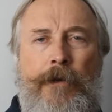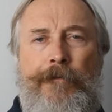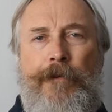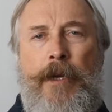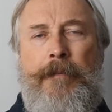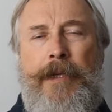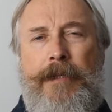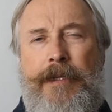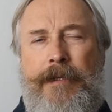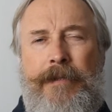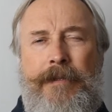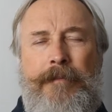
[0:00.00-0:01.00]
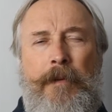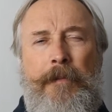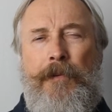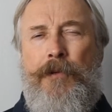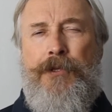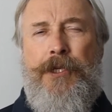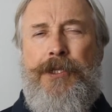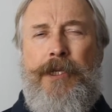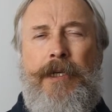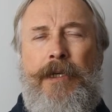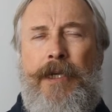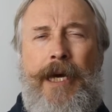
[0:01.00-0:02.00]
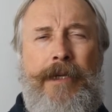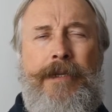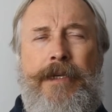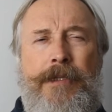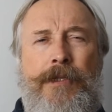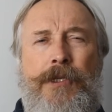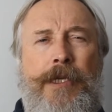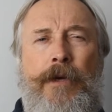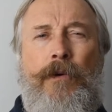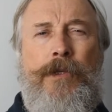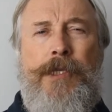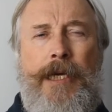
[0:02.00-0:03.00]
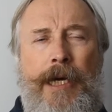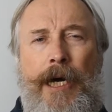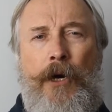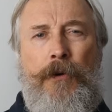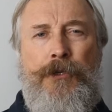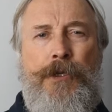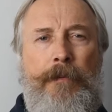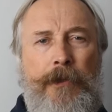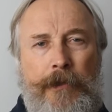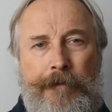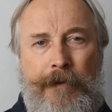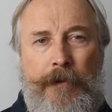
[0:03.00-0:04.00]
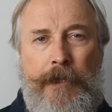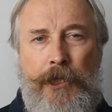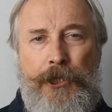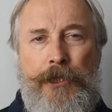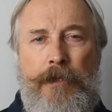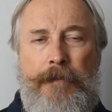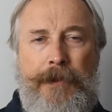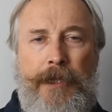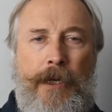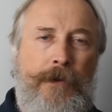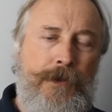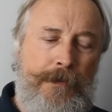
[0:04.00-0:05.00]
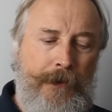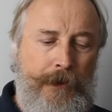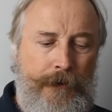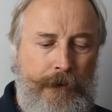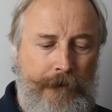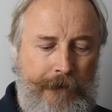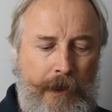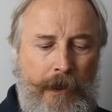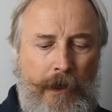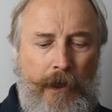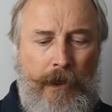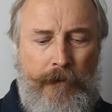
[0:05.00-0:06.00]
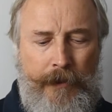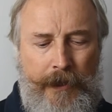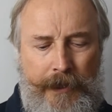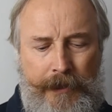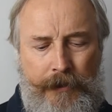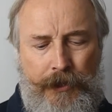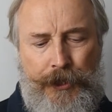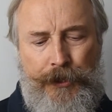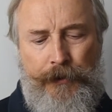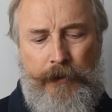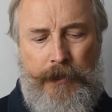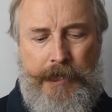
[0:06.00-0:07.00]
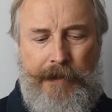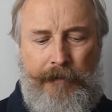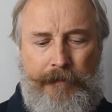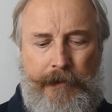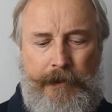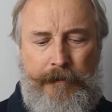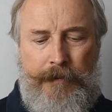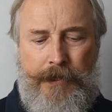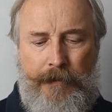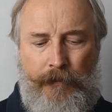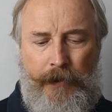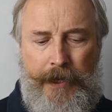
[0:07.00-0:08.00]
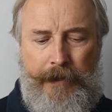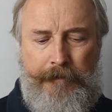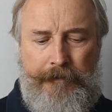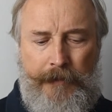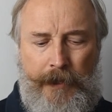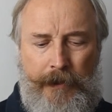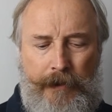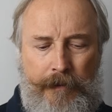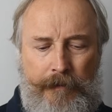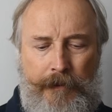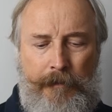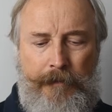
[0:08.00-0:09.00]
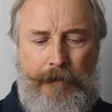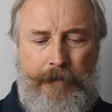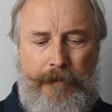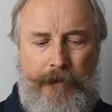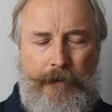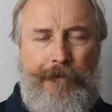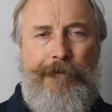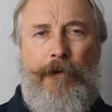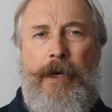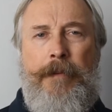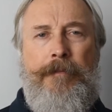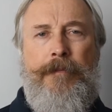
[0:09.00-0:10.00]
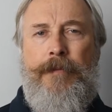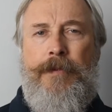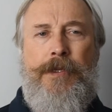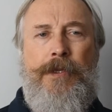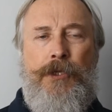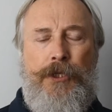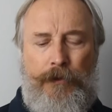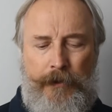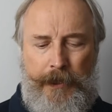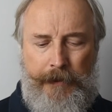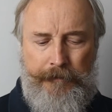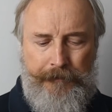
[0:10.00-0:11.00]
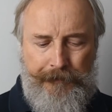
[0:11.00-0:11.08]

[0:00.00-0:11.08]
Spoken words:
Frame that. People use this a lot. They just say, "Oh, it's like a house. Build the foundation, build the house, build the roof." Well, it is true in some way. You frame the story.